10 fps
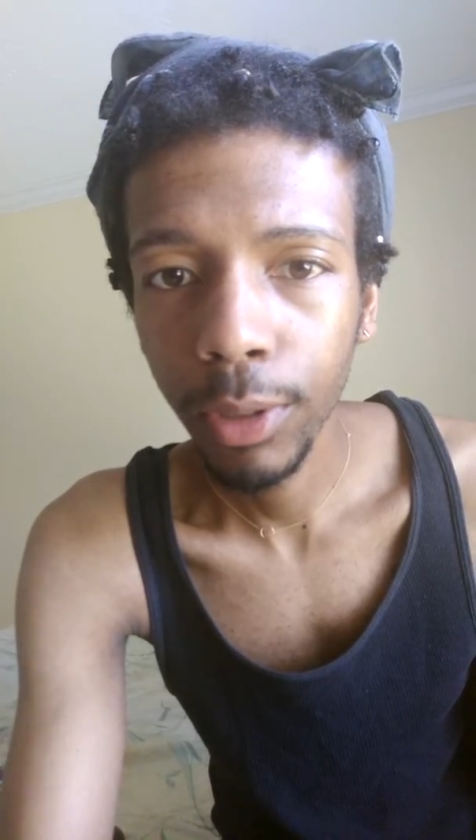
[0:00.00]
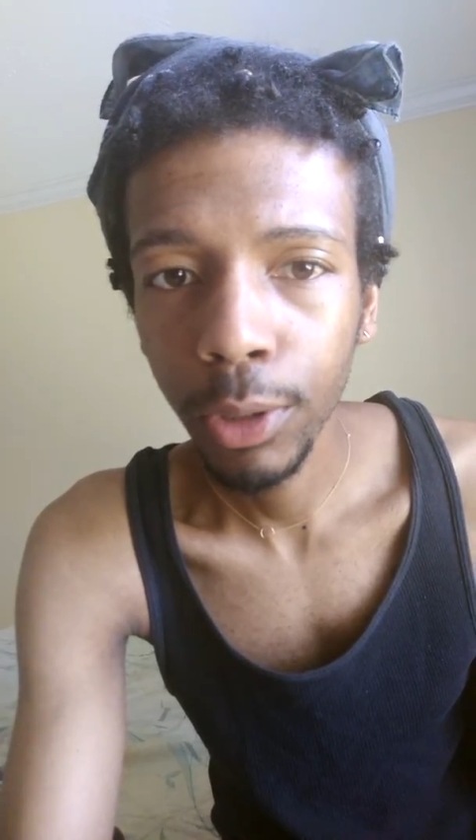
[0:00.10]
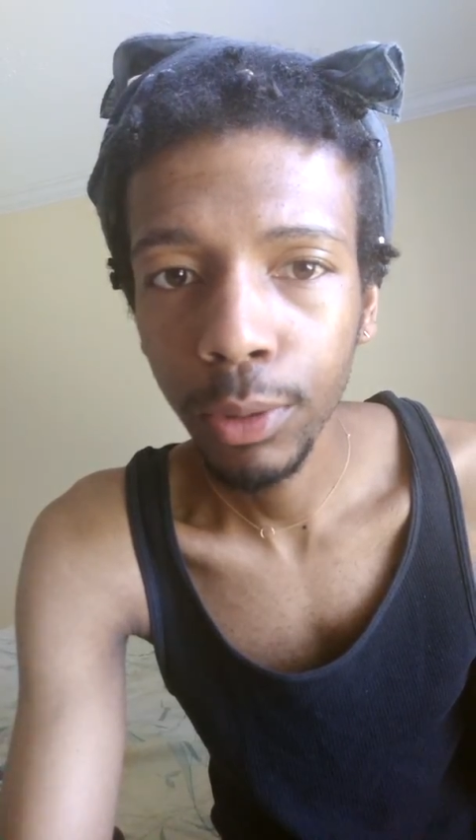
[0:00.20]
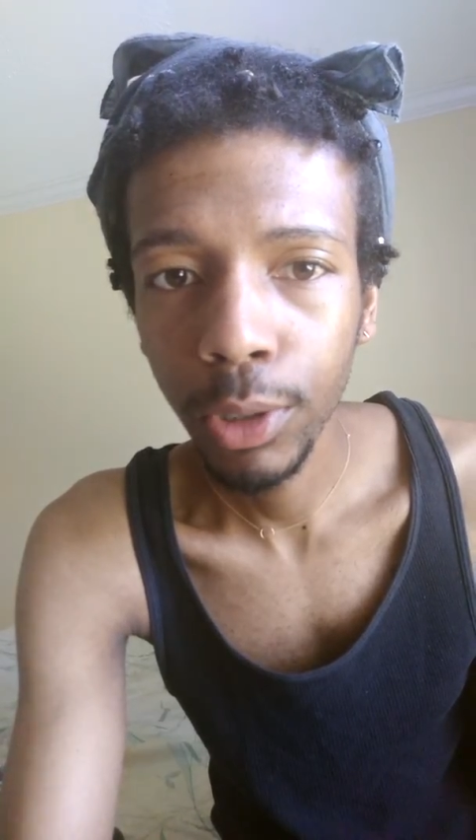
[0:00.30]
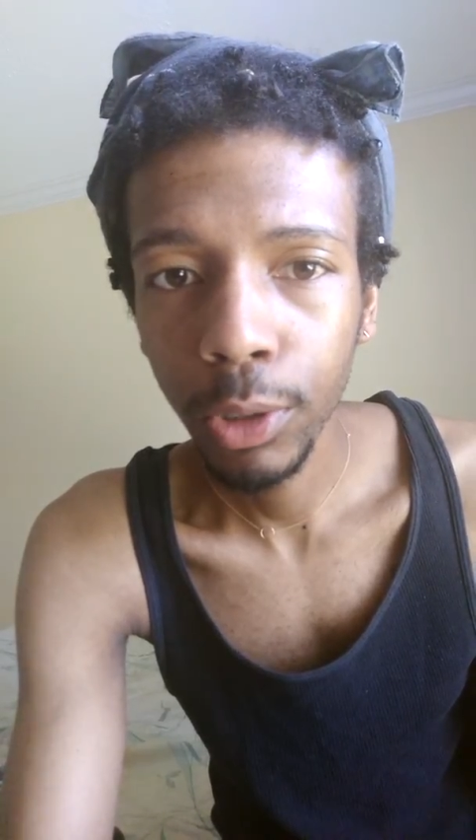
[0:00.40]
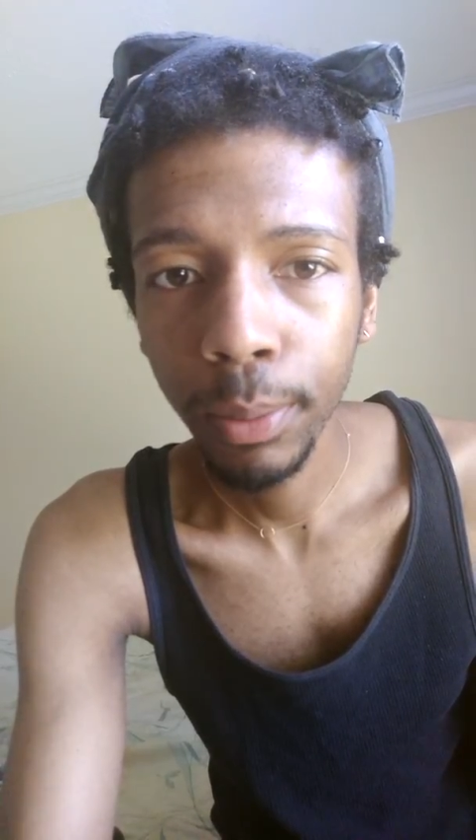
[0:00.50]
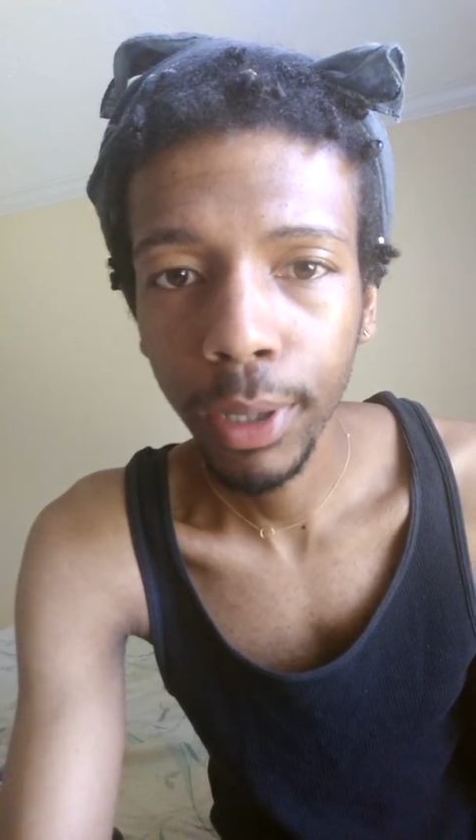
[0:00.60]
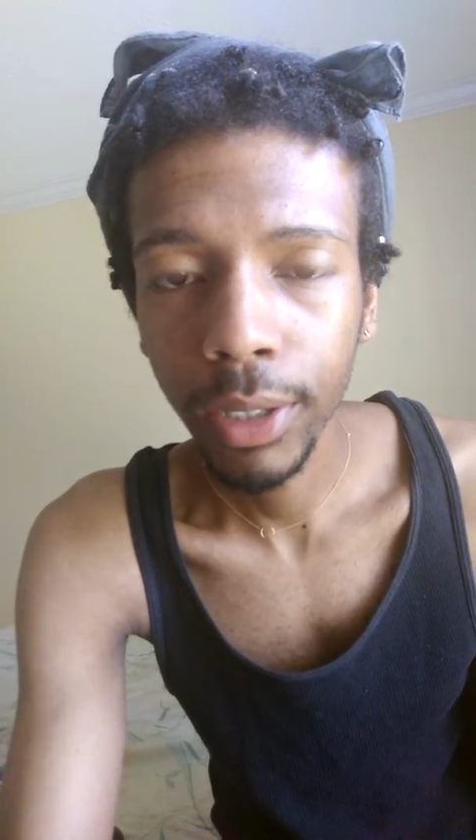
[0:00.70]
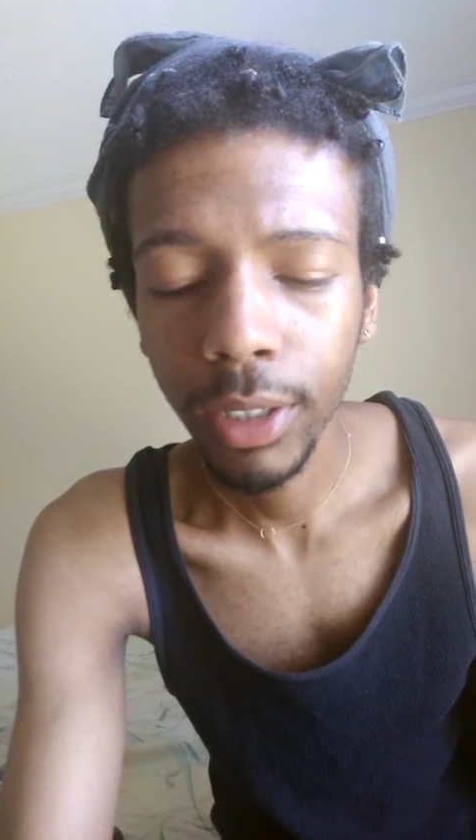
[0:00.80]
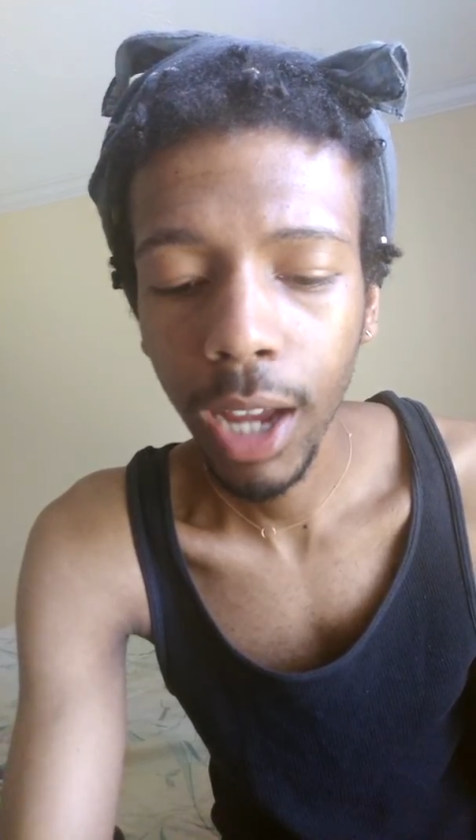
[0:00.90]

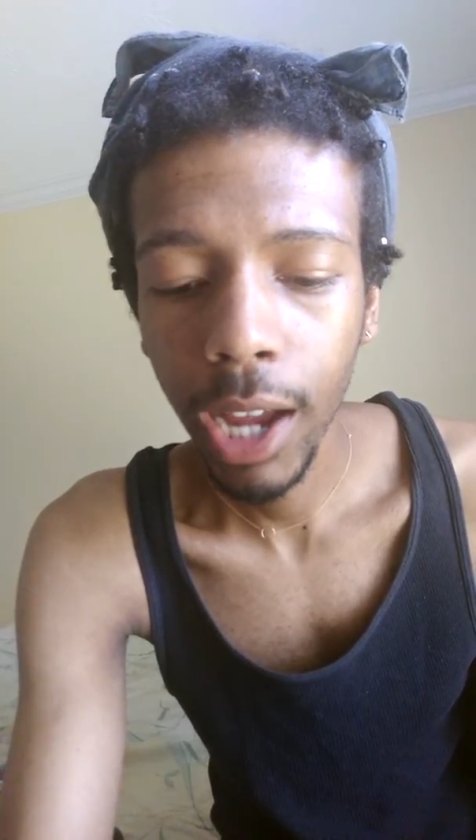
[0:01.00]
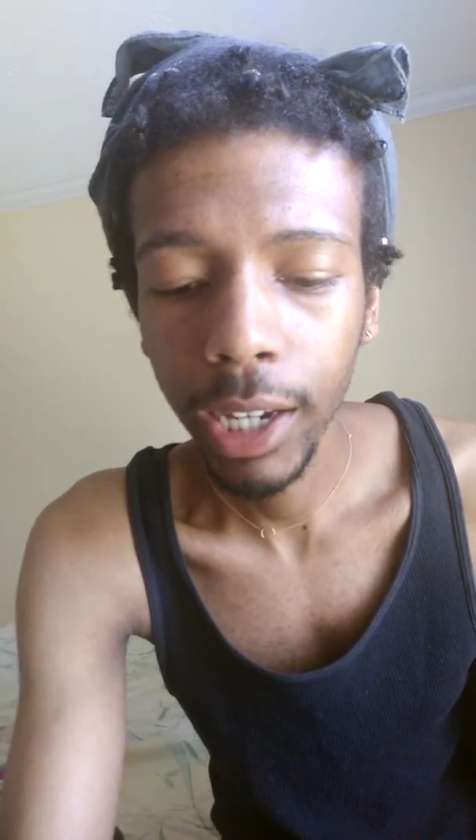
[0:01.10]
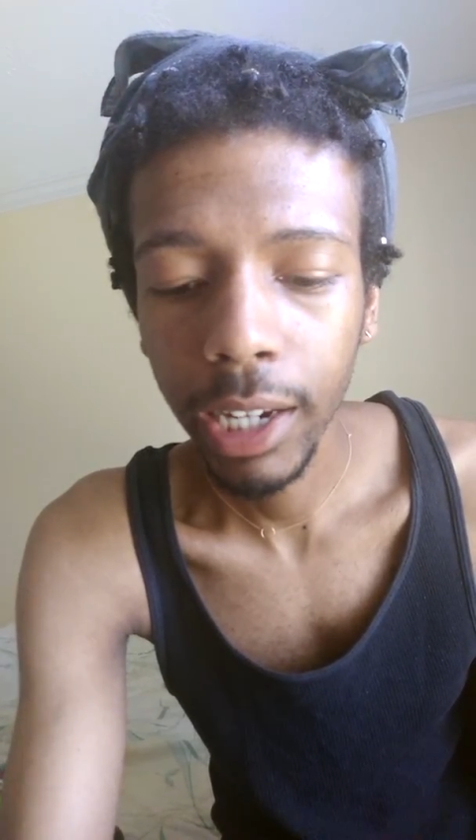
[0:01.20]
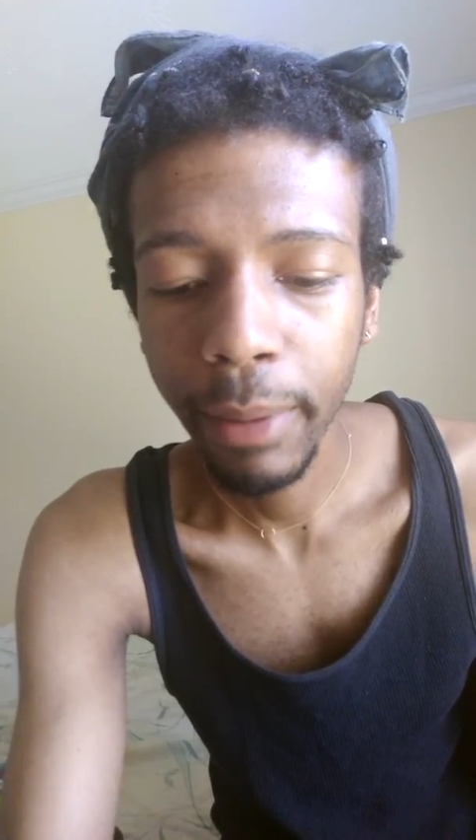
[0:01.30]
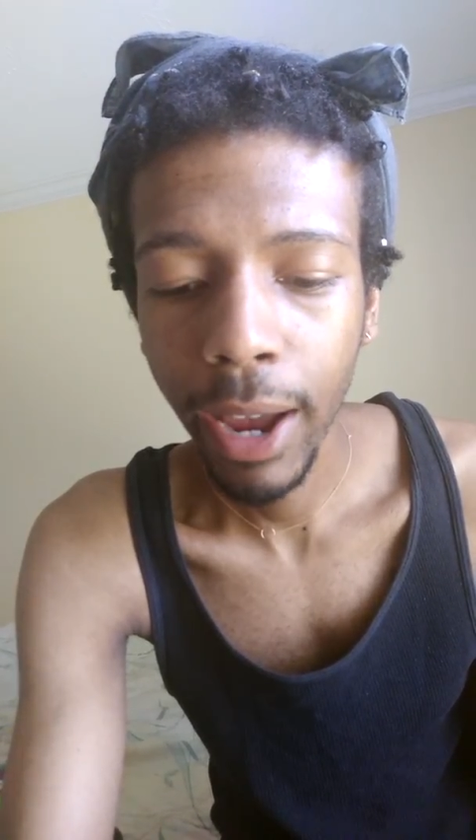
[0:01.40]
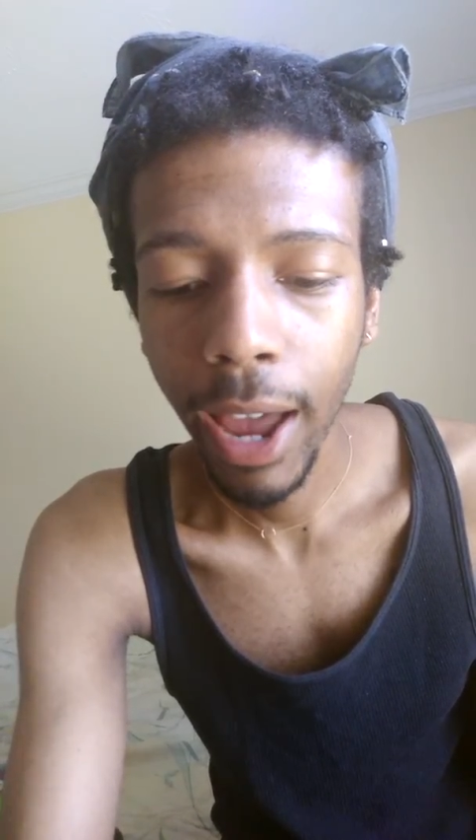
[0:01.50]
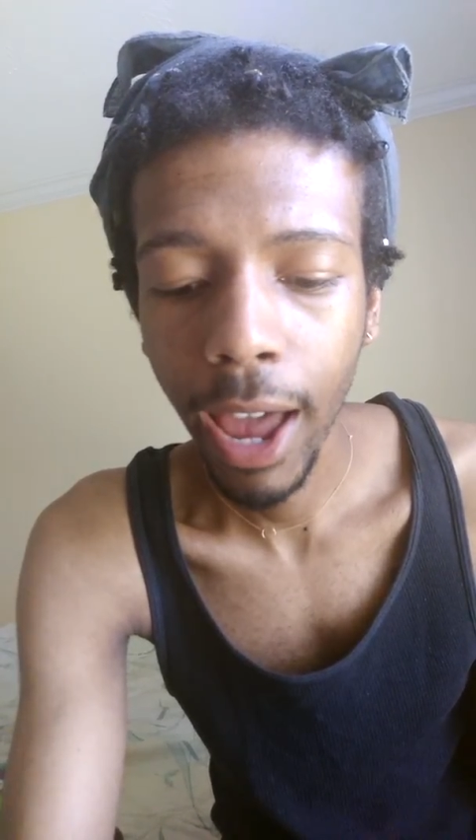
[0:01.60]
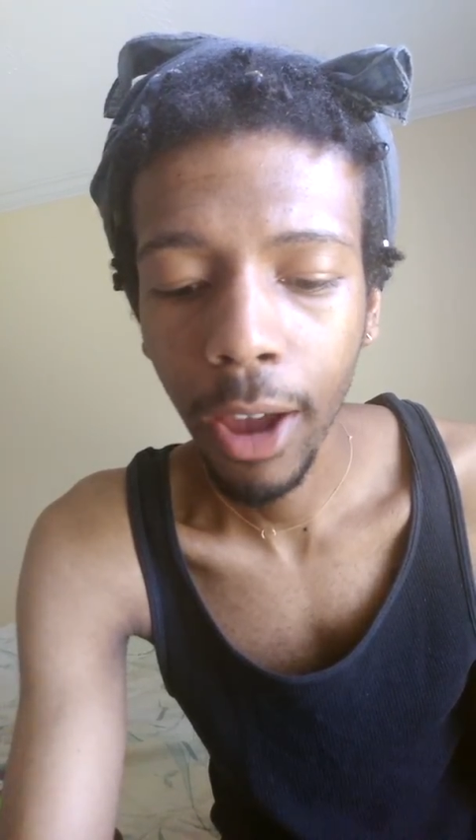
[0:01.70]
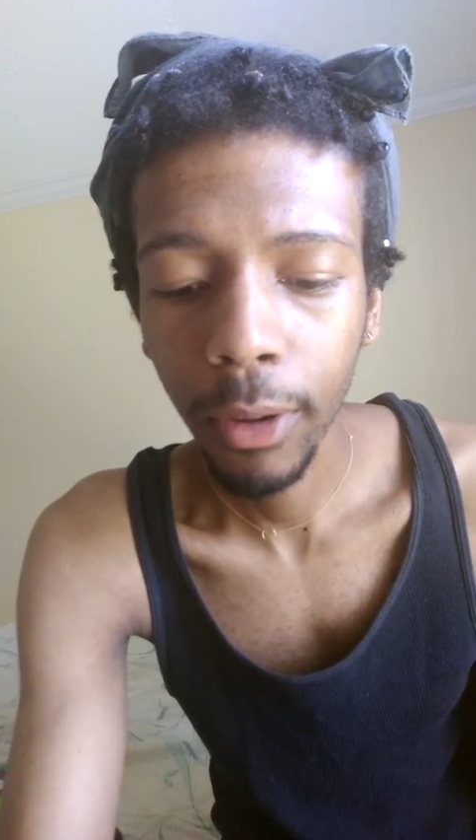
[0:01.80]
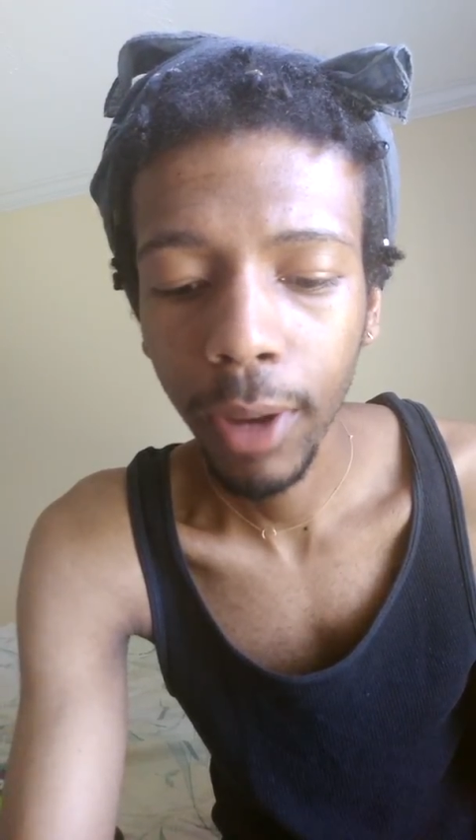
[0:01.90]
YouTuber talking about
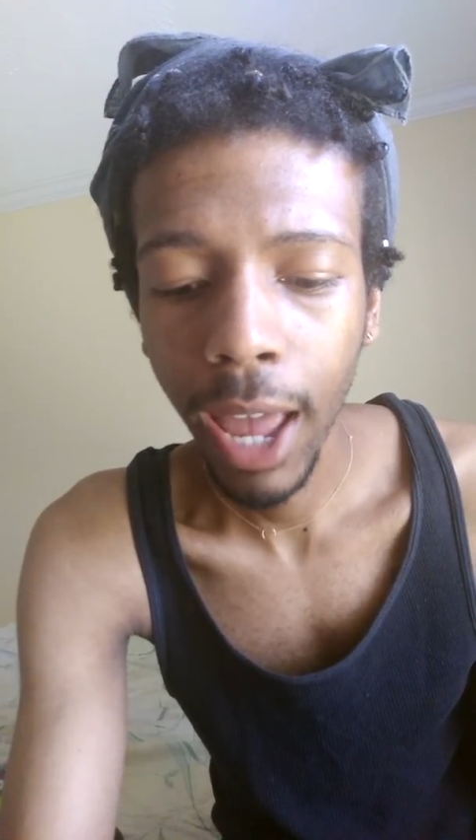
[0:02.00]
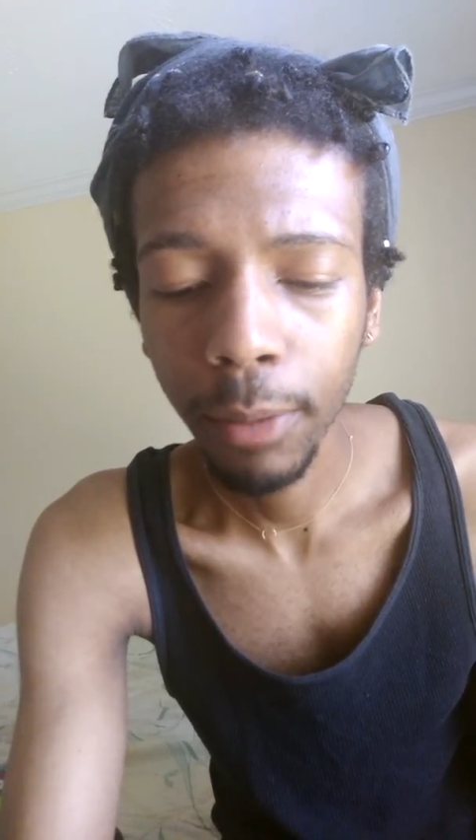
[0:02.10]
how